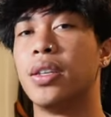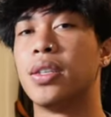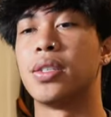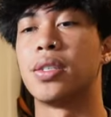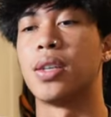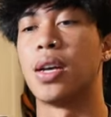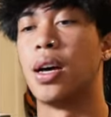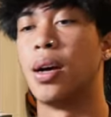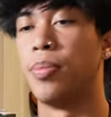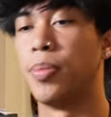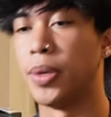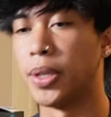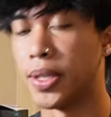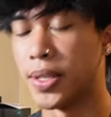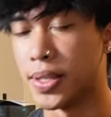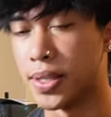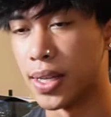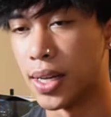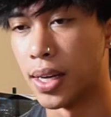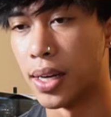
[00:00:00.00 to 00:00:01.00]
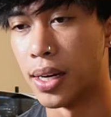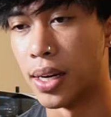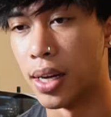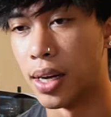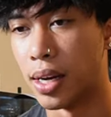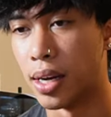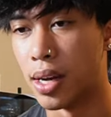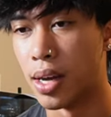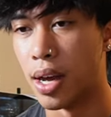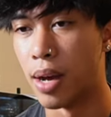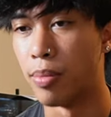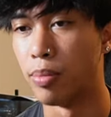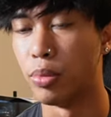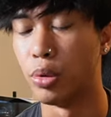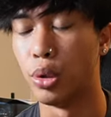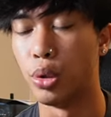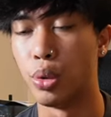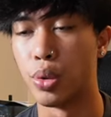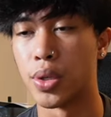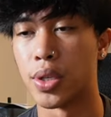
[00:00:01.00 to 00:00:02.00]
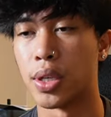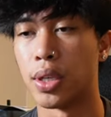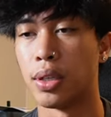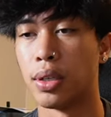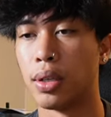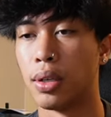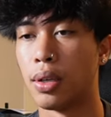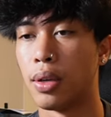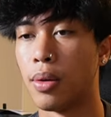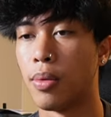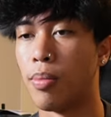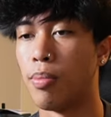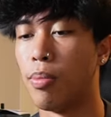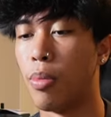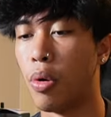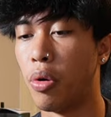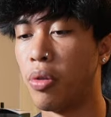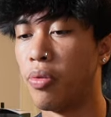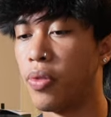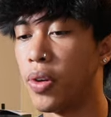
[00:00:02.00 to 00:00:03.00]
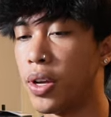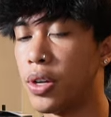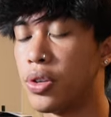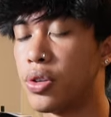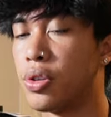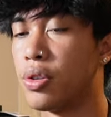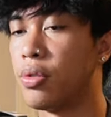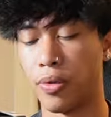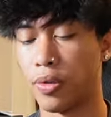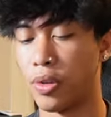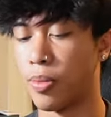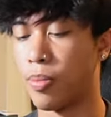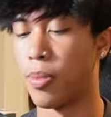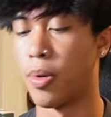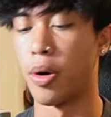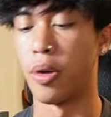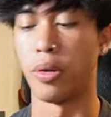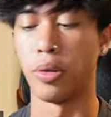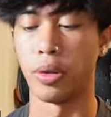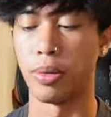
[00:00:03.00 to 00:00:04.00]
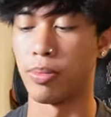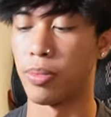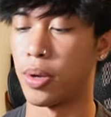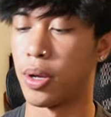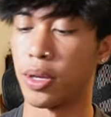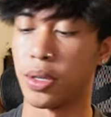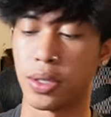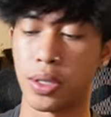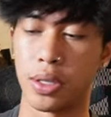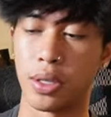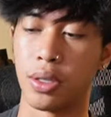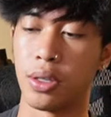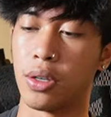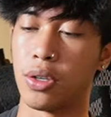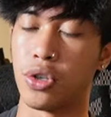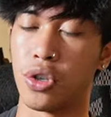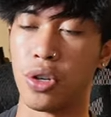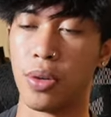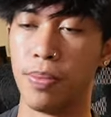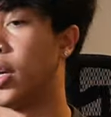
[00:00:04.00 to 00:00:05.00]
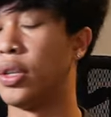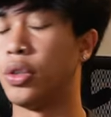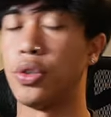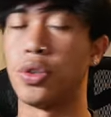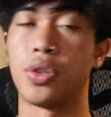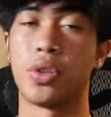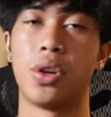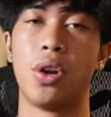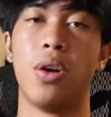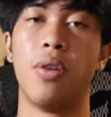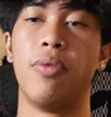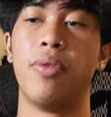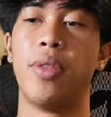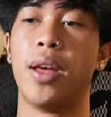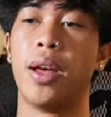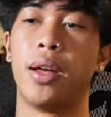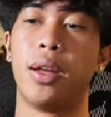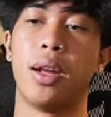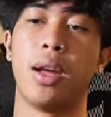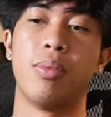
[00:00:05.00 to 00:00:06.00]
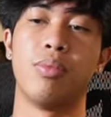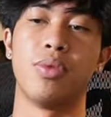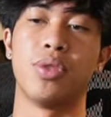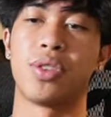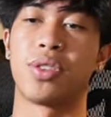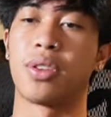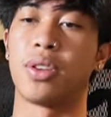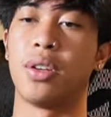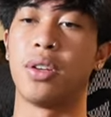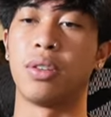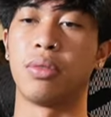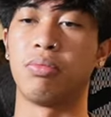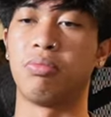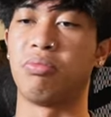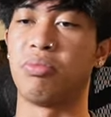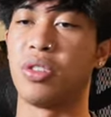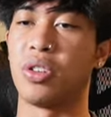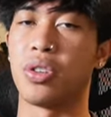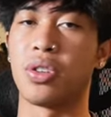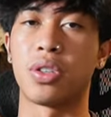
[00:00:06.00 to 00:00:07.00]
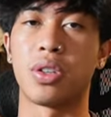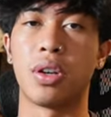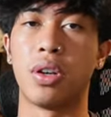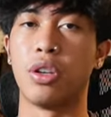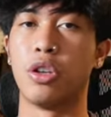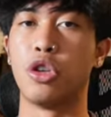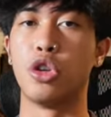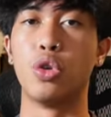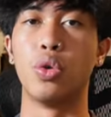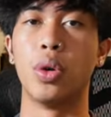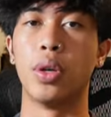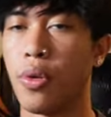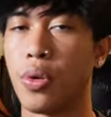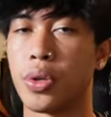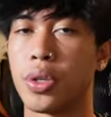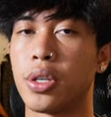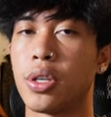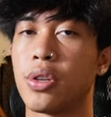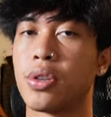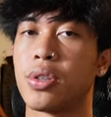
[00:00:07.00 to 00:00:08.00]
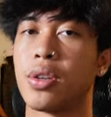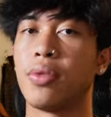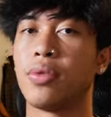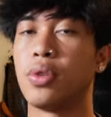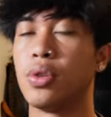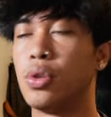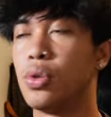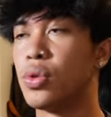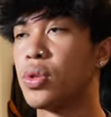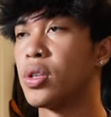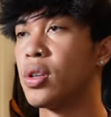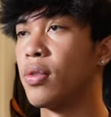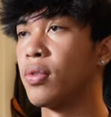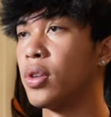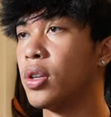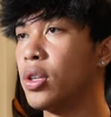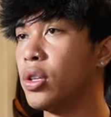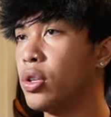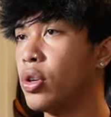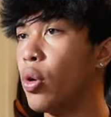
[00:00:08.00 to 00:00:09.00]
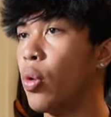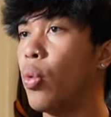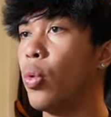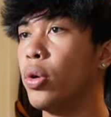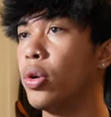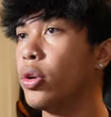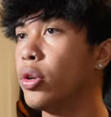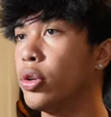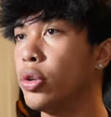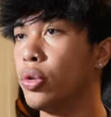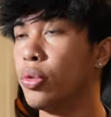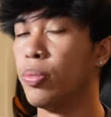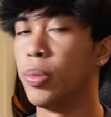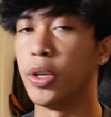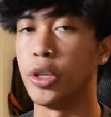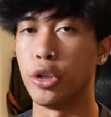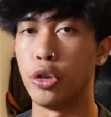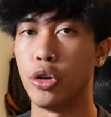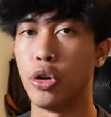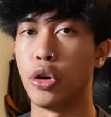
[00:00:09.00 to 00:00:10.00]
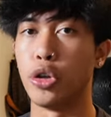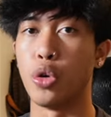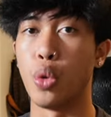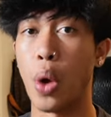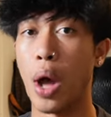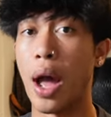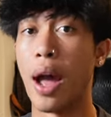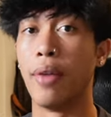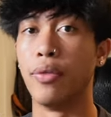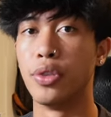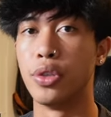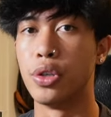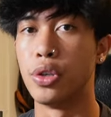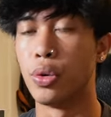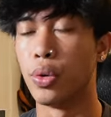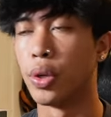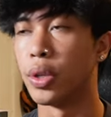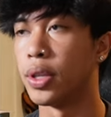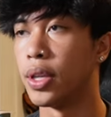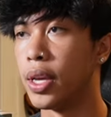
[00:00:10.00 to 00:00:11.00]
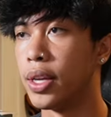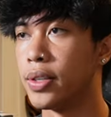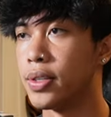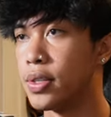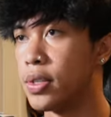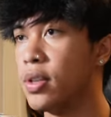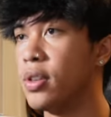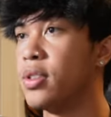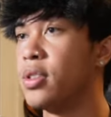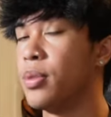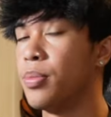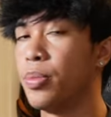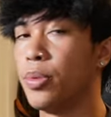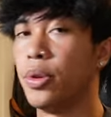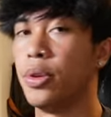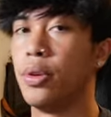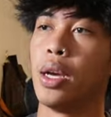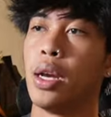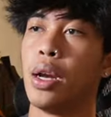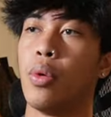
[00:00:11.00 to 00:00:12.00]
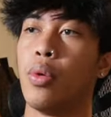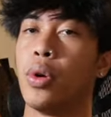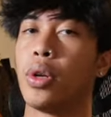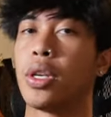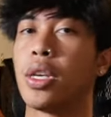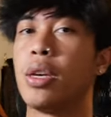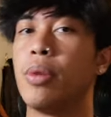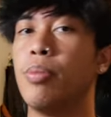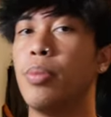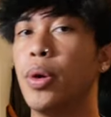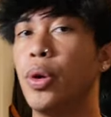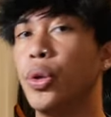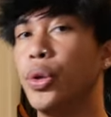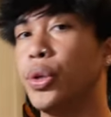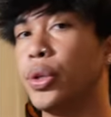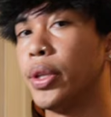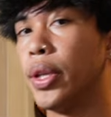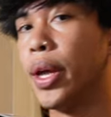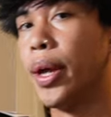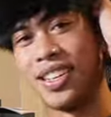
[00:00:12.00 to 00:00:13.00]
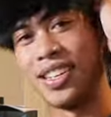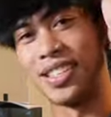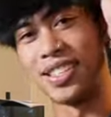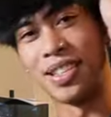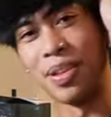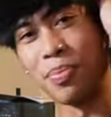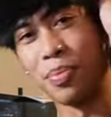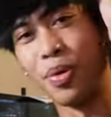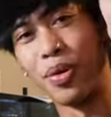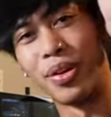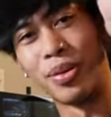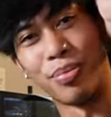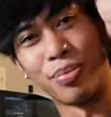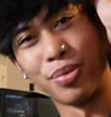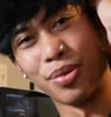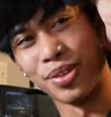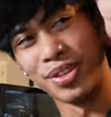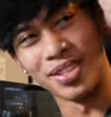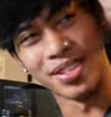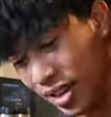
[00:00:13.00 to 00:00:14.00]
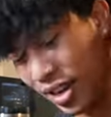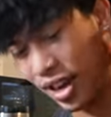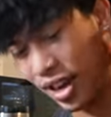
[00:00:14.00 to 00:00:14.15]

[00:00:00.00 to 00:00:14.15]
this topic is that I'm losing motivation for the modeling, boxing, and the gym. And to solve that, I'm just gonna do it. Forcing yourself to do stuff that you don't want to do, but you know you have to do it, that's discipline. And I want to keep building that. That's the point, boys.